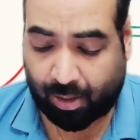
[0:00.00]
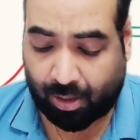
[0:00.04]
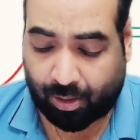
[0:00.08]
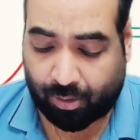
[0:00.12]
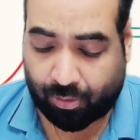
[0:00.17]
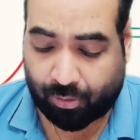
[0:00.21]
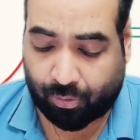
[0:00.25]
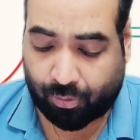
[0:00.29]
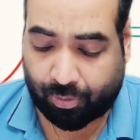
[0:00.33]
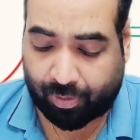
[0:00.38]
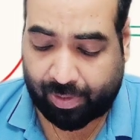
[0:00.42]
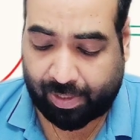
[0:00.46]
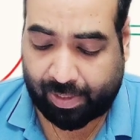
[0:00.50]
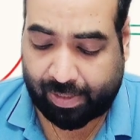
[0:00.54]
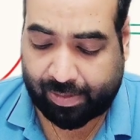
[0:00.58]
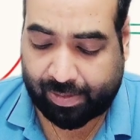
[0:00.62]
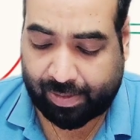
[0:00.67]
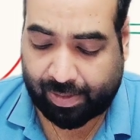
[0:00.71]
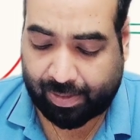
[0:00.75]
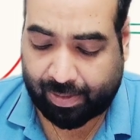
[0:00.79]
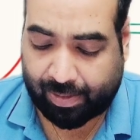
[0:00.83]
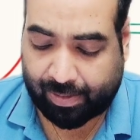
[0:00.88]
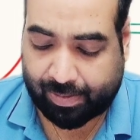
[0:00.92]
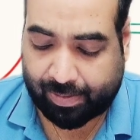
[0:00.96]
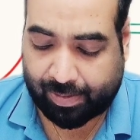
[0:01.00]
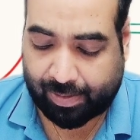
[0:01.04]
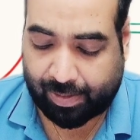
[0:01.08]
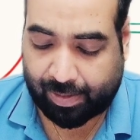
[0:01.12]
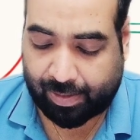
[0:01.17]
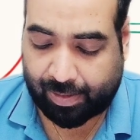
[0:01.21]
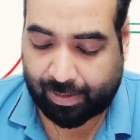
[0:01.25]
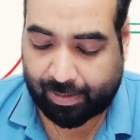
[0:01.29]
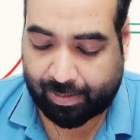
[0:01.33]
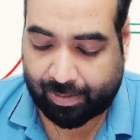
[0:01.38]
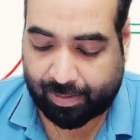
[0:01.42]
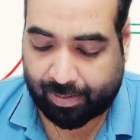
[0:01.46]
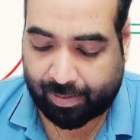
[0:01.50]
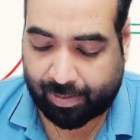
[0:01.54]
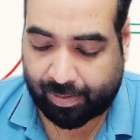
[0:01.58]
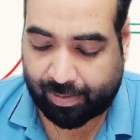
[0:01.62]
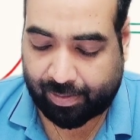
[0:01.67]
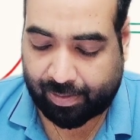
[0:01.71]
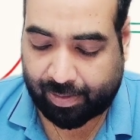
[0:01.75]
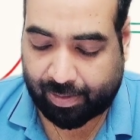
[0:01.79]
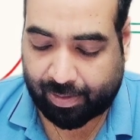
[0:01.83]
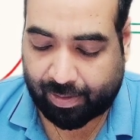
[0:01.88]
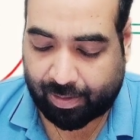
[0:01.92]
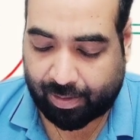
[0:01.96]
So these are the sales, this
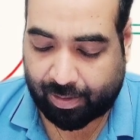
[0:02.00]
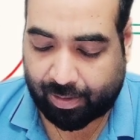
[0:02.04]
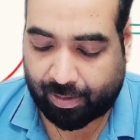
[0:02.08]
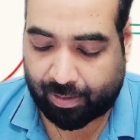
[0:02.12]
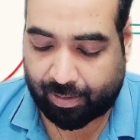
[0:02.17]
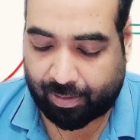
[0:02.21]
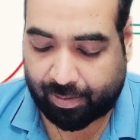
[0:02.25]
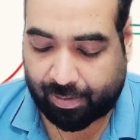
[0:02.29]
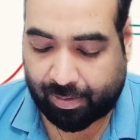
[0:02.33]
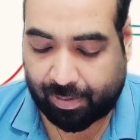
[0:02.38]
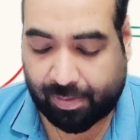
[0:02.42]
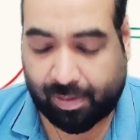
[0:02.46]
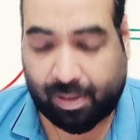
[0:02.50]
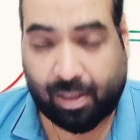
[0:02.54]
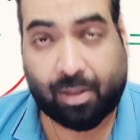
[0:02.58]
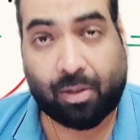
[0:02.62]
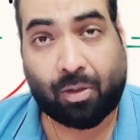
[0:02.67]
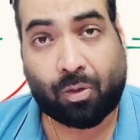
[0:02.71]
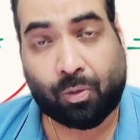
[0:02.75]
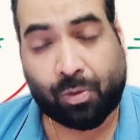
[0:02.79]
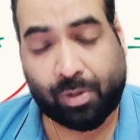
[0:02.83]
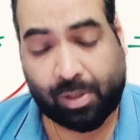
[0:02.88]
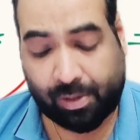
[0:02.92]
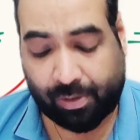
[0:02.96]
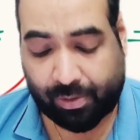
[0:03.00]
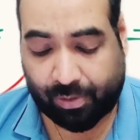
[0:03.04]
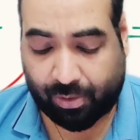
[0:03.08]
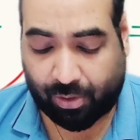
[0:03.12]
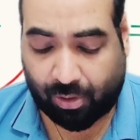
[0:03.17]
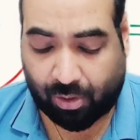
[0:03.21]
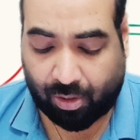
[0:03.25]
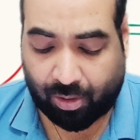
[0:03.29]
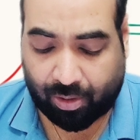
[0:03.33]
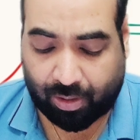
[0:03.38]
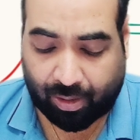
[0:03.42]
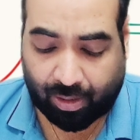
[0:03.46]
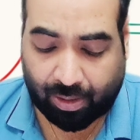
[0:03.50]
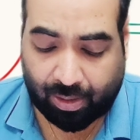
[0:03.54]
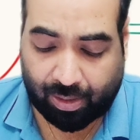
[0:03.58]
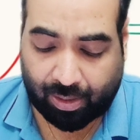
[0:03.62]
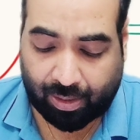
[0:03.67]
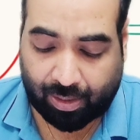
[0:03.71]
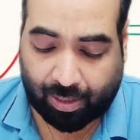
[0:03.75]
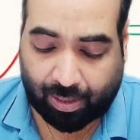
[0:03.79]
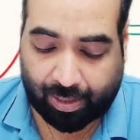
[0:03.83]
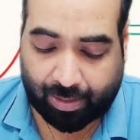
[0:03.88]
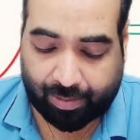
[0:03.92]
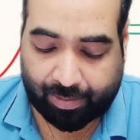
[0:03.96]
is the closing stock,
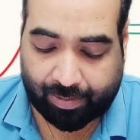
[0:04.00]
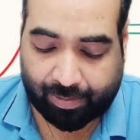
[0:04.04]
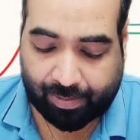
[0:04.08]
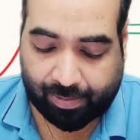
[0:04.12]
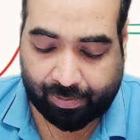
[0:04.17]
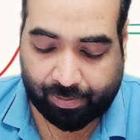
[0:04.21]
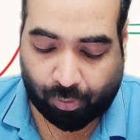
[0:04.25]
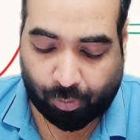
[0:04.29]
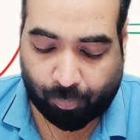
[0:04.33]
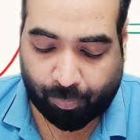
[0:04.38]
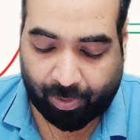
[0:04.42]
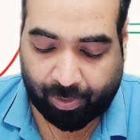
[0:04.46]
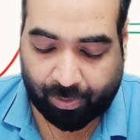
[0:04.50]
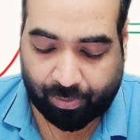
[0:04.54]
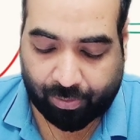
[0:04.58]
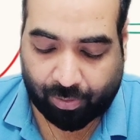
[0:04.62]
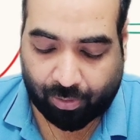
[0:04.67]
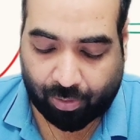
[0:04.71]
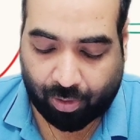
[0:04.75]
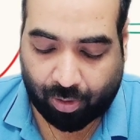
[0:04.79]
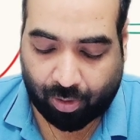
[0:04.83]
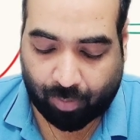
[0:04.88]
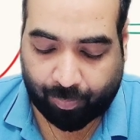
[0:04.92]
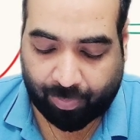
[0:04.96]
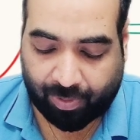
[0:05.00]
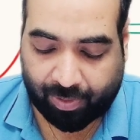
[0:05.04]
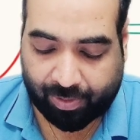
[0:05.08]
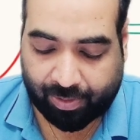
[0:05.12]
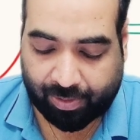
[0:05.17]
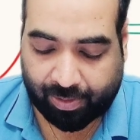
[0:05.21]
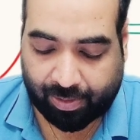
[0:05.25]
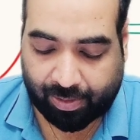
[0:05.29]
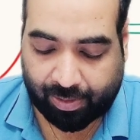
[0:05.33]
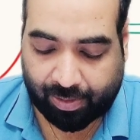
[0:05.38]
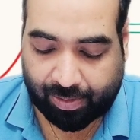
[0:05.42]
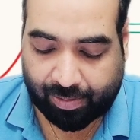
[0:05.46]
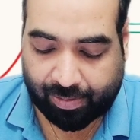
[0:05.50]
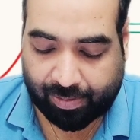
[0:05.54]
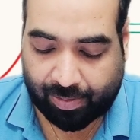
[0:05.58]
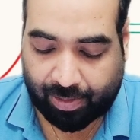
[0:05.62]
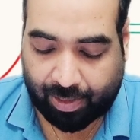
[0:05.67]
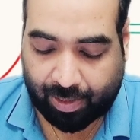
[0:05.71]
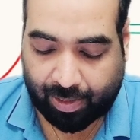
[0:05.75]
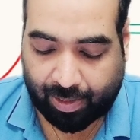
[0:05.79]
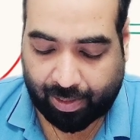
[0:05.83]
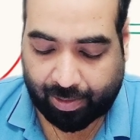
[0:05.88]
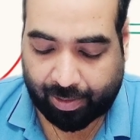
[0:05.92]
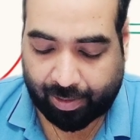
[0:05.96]
and this is opening stock, purchase,
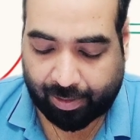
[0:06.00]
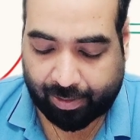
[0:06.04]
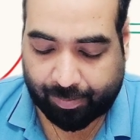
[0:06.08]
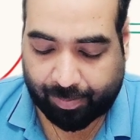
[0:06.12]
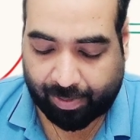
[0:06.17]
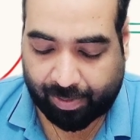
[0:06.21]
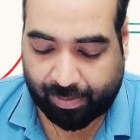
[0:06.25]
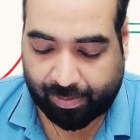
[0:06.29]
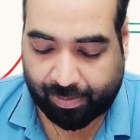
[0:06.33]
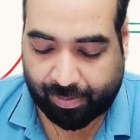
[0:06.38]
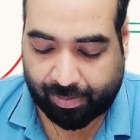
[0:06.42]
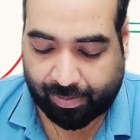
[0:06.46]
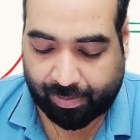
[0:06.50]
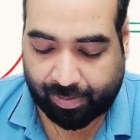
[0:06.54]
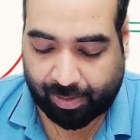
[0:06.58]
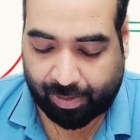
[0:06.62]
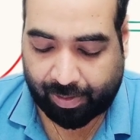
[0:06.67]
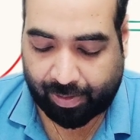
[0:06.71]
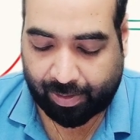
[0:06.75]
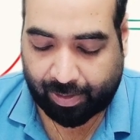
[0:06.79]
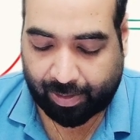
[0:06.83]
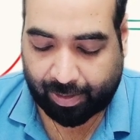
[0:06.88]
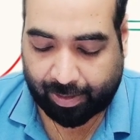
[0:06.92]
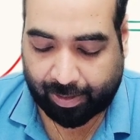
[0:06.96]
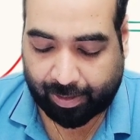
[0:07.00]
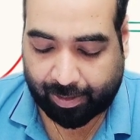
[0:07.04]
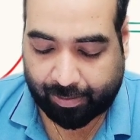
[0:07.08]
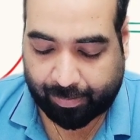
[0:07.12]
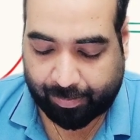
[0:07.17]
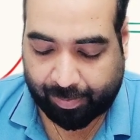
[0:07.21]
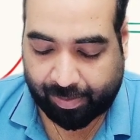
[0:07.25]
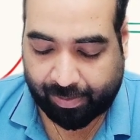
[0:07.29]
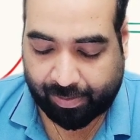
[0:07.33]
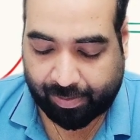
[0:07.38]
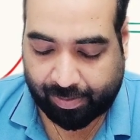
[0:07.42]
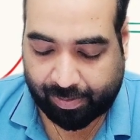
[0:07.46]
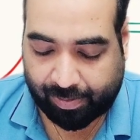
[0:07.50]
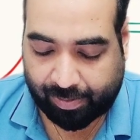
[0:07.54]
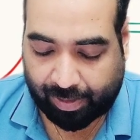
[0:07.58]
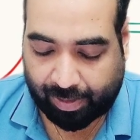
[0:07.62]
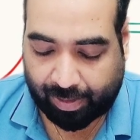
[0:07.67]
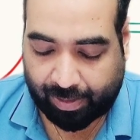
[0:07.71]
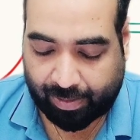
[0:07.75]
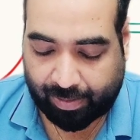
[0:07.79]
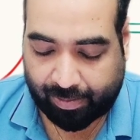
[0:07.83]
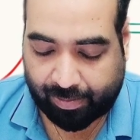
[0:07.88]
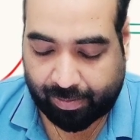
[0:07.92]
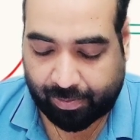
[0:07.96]
direct expenses, indirect expenses,
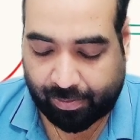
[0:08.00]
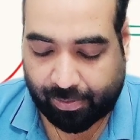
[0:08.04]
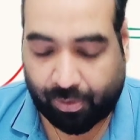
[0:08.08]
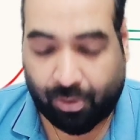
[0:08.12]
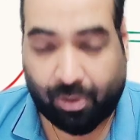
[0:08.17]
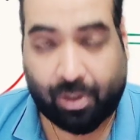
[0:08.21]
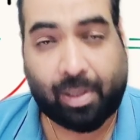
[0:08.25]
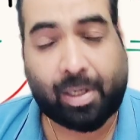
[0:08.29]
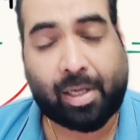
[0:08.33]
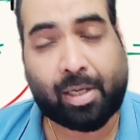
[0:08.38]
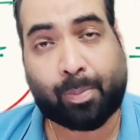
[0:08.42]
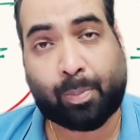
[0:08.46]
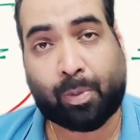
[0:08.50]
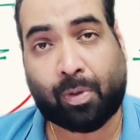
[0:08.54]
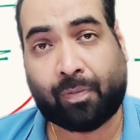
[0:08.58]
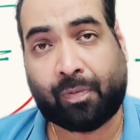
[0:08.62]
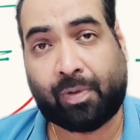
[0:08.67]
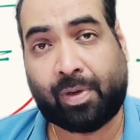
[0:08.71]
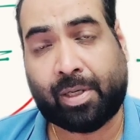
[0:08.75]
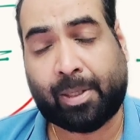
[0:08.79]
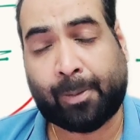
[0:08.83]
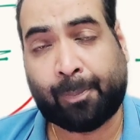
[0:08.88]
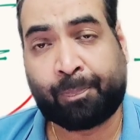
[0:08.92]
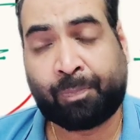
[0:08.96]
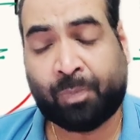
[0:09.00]
and this is your net profit.